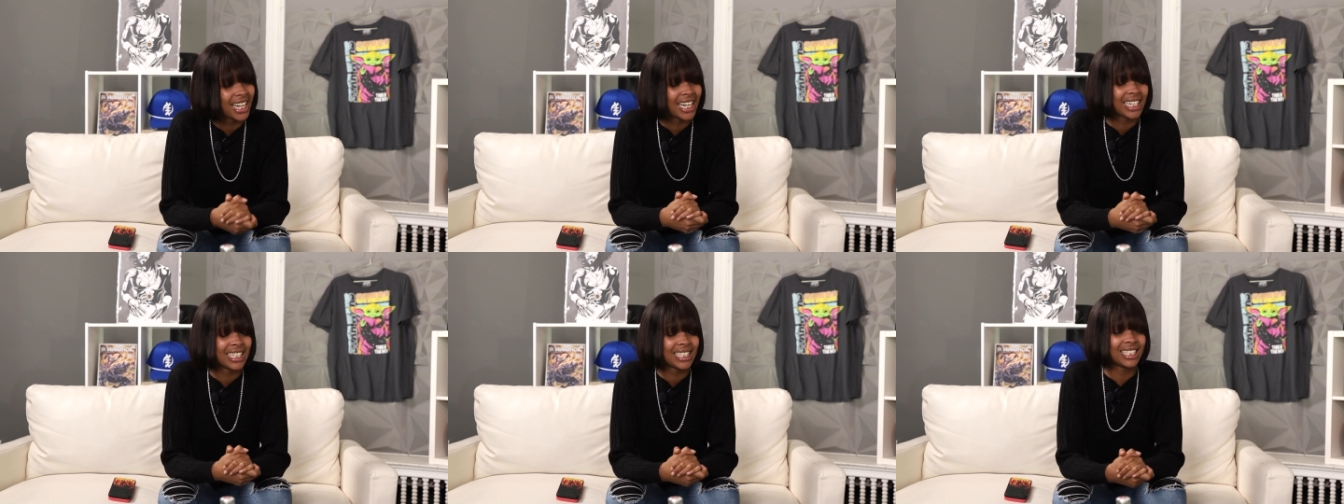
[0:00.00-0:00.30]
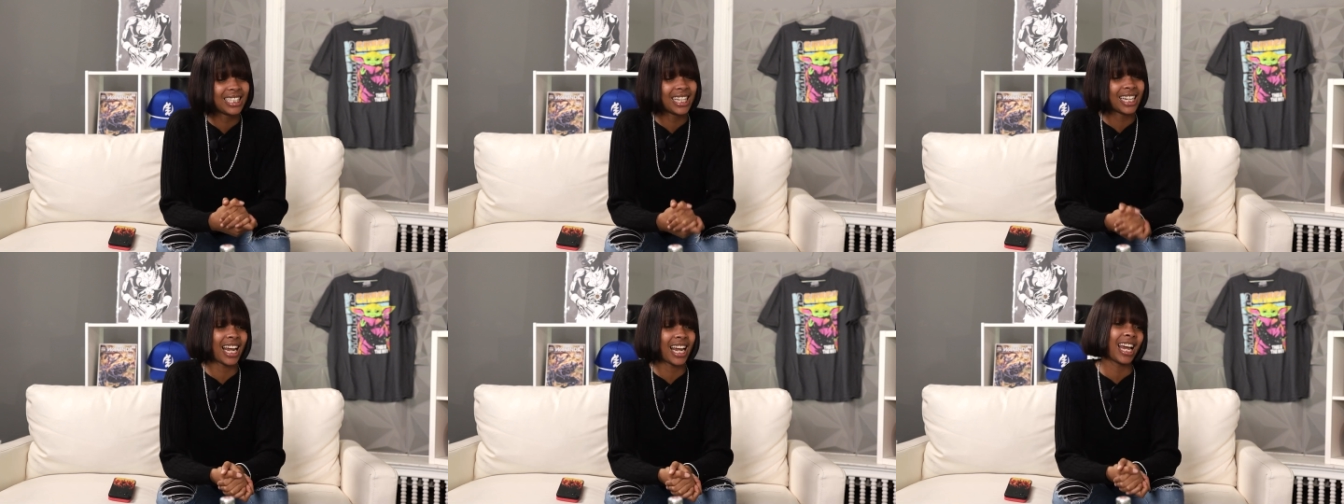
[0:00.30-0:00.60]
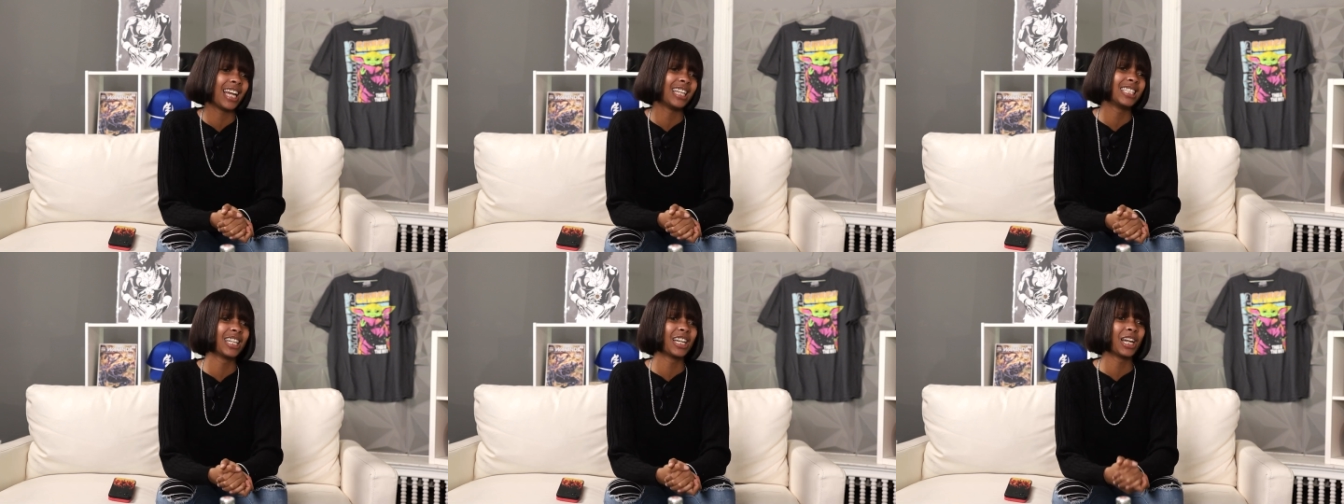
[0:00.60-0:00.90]
Then I
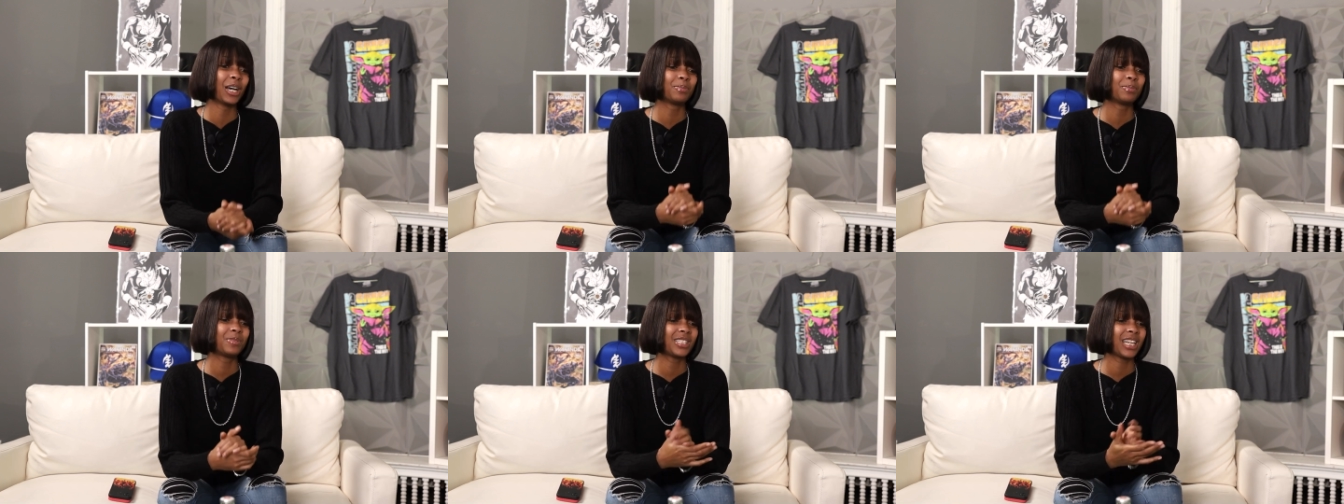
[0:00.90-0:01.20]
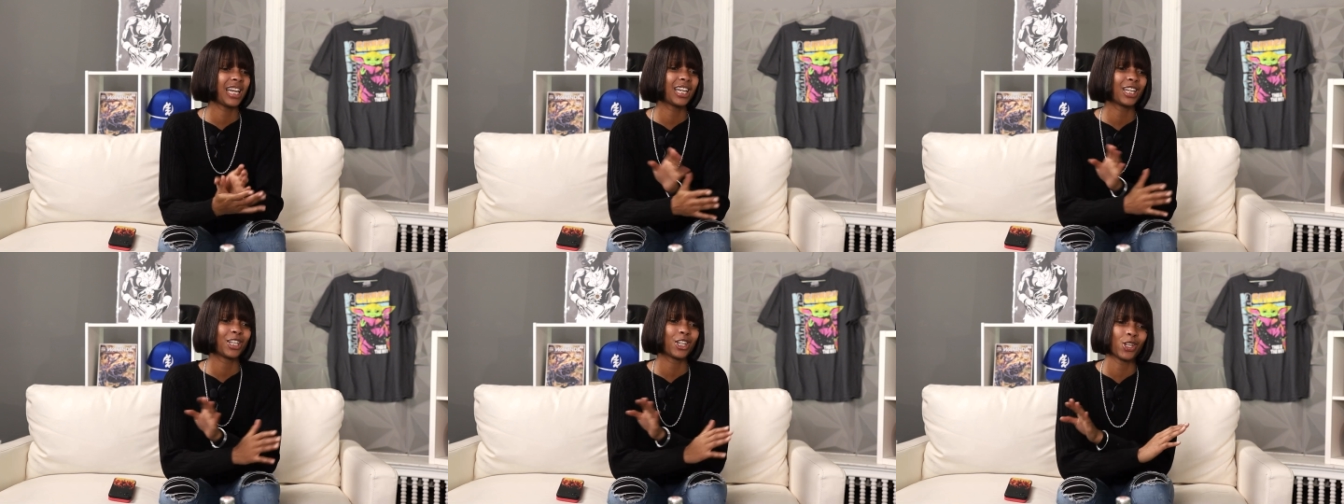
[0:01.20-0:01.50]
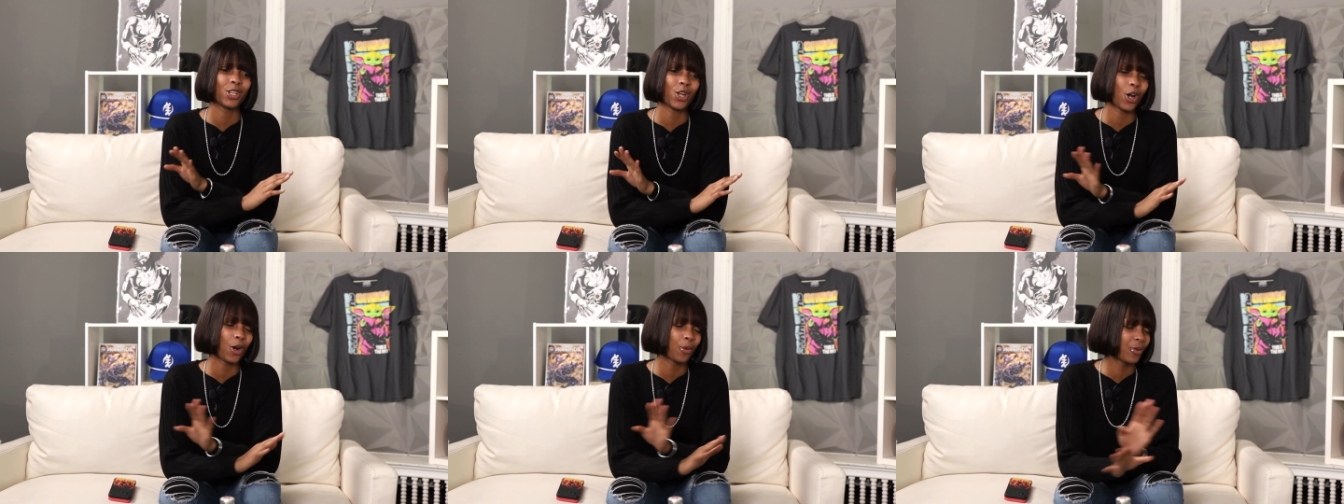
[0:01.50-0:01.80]
ended up taking a
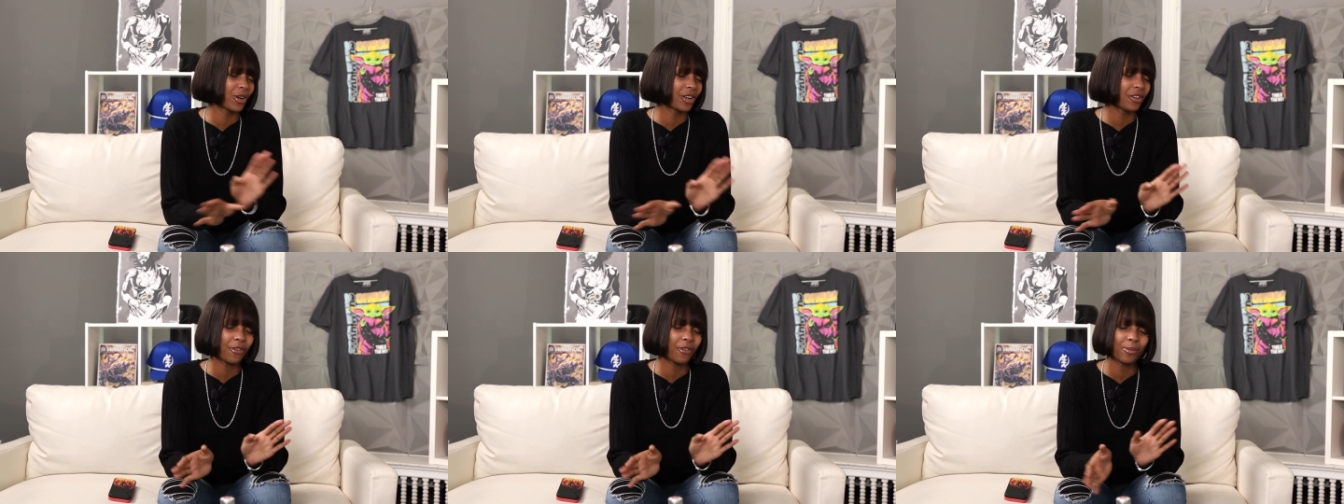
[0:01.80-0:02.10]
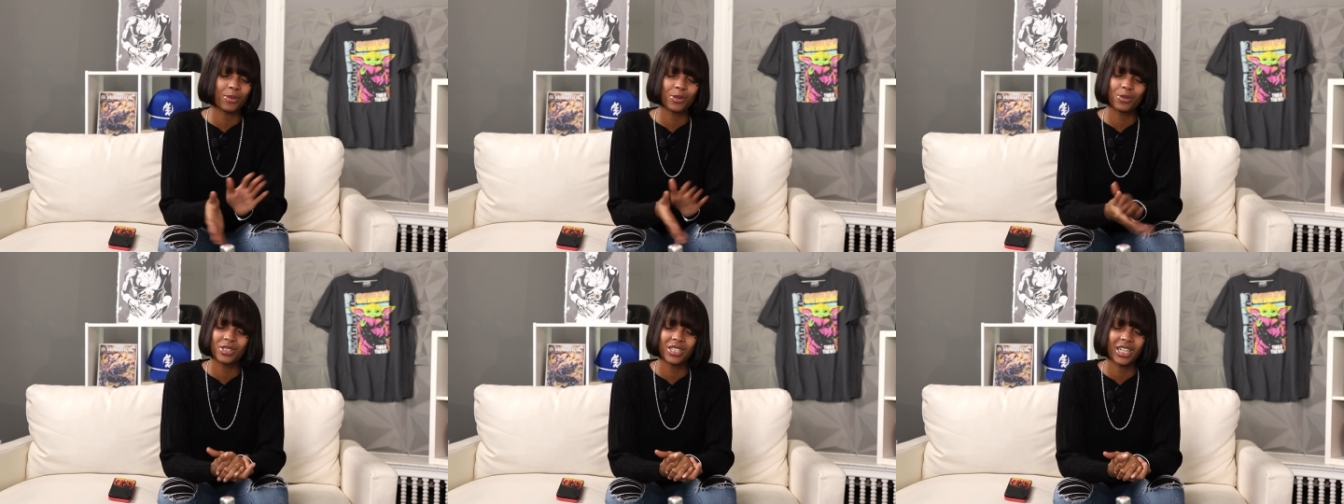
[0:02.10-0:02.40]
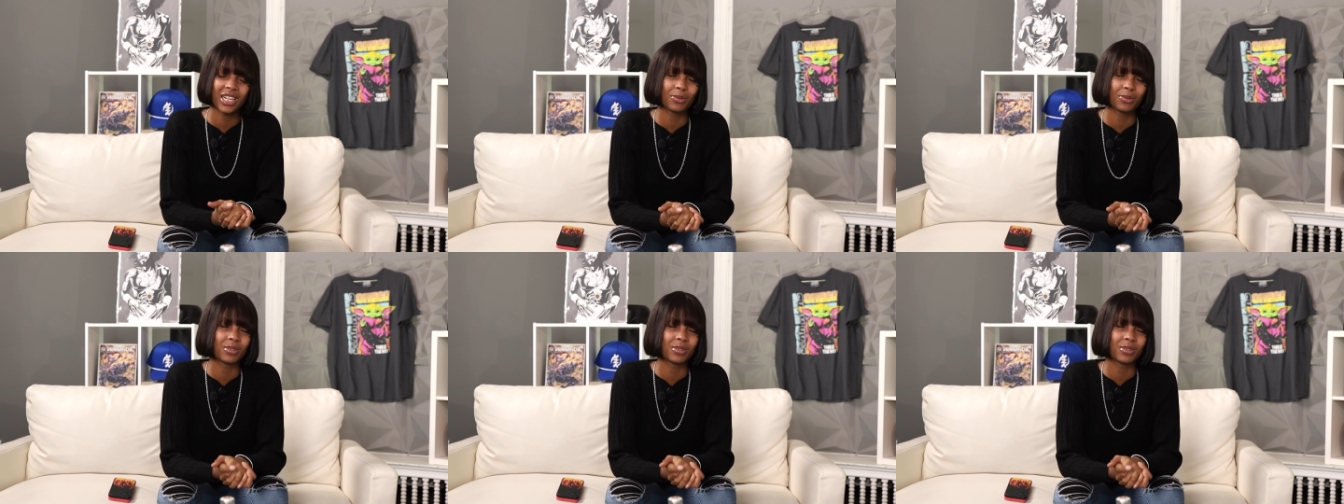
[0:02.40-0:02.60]
long break from music.